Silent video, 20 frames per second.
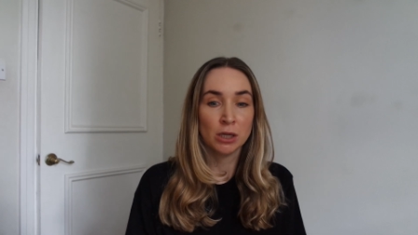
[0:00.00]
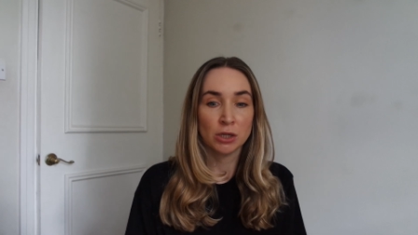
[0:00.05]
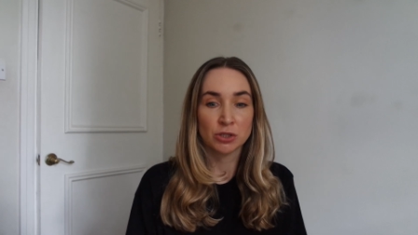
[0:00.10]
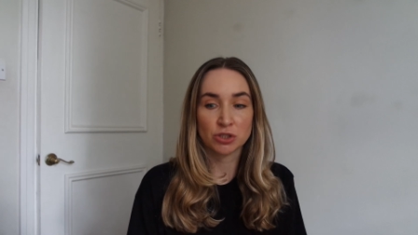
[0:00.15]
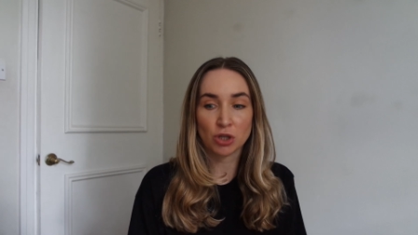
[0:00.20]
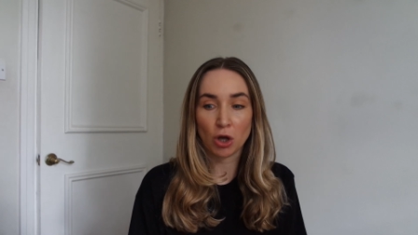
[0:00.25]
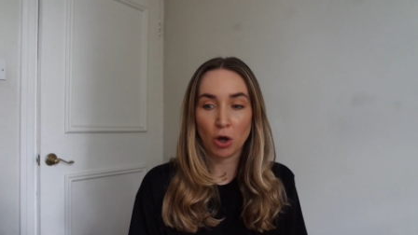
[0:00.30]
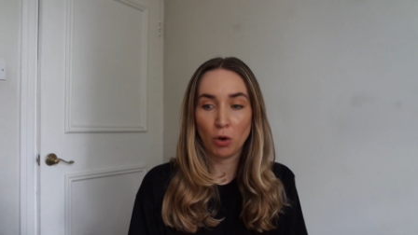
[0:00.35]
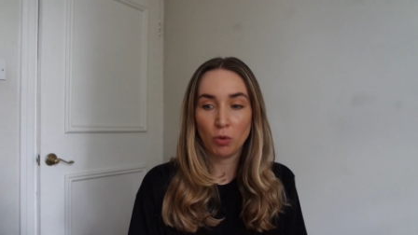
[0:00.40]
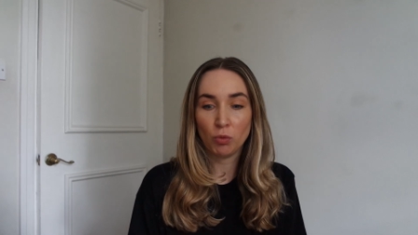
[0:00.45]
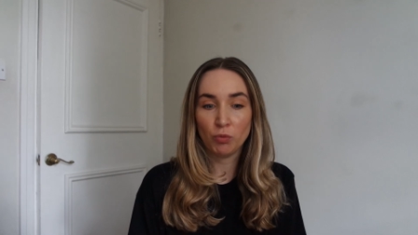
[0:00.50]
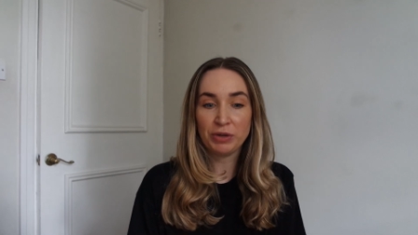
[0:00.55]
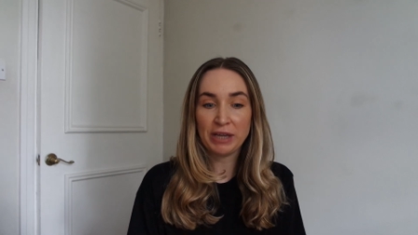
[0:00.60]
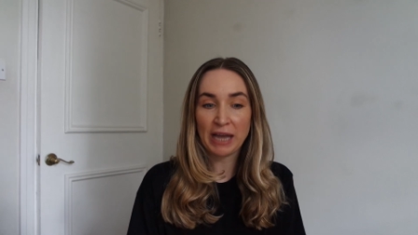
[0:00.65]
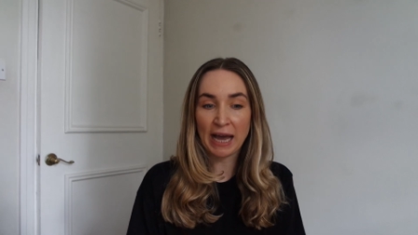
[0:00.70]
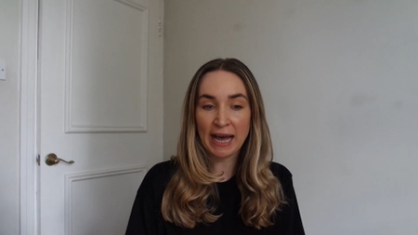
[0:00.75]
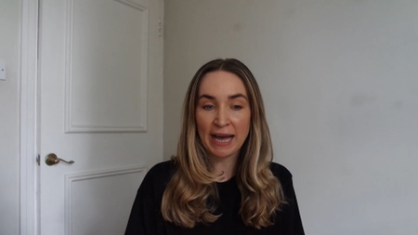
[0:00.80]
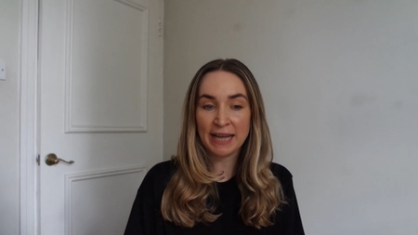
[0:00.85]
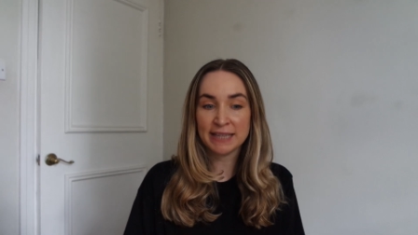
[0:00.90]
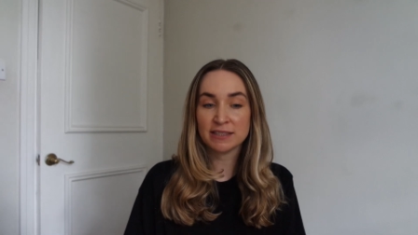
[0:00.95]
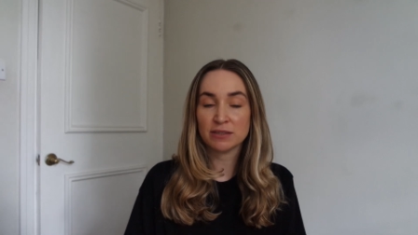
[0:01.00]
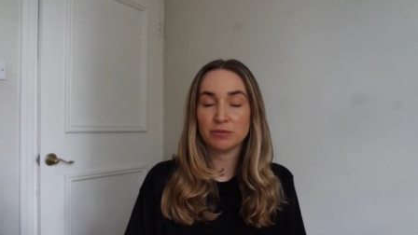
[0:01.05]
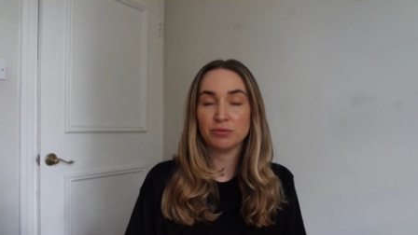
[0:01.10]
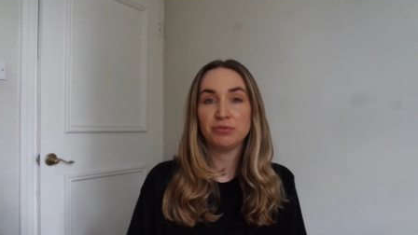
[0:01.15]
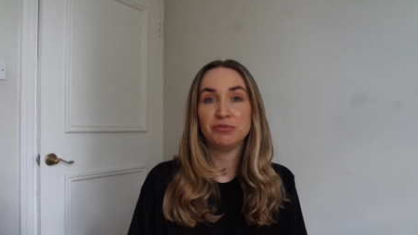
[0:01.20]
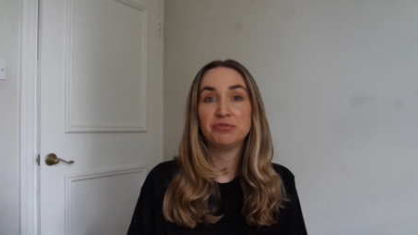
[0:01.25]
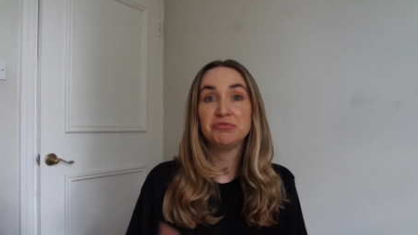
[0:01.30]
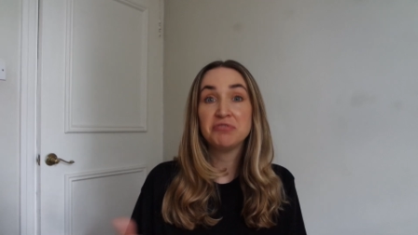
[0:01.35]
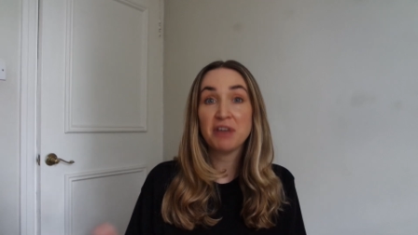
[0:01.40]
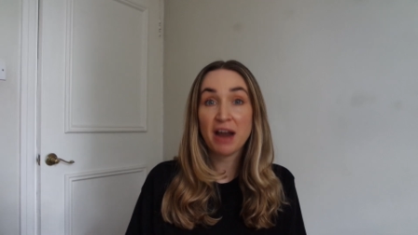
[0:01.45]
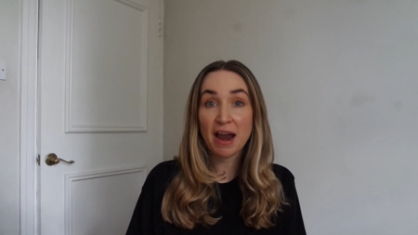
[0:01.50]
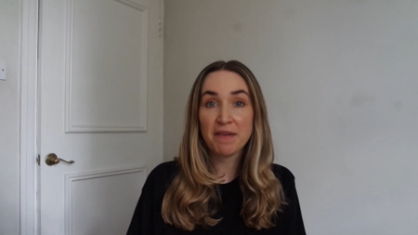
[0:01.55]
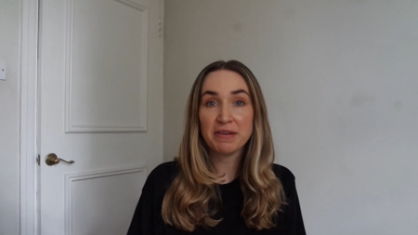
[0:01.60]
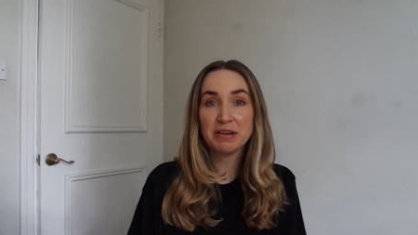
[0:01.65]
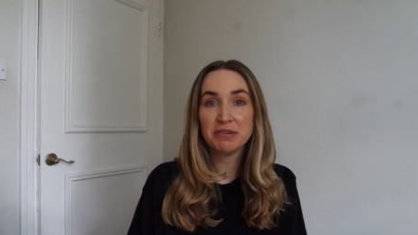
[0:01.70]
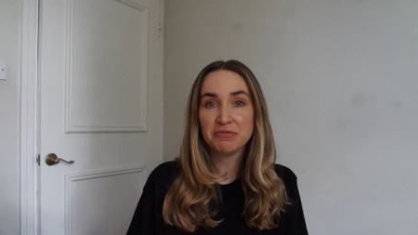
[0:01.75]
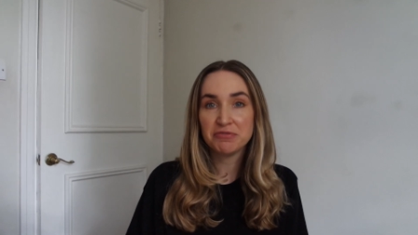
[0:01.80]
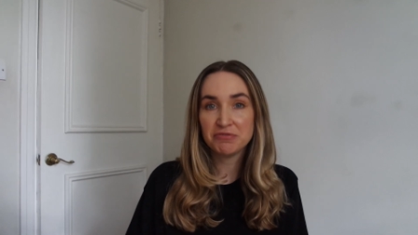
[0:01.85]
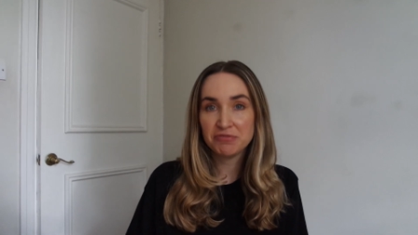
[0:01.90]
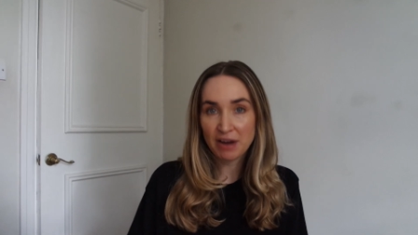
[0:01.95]
So we had
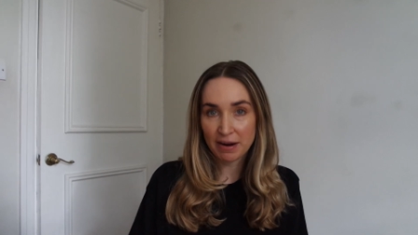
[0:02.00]
very,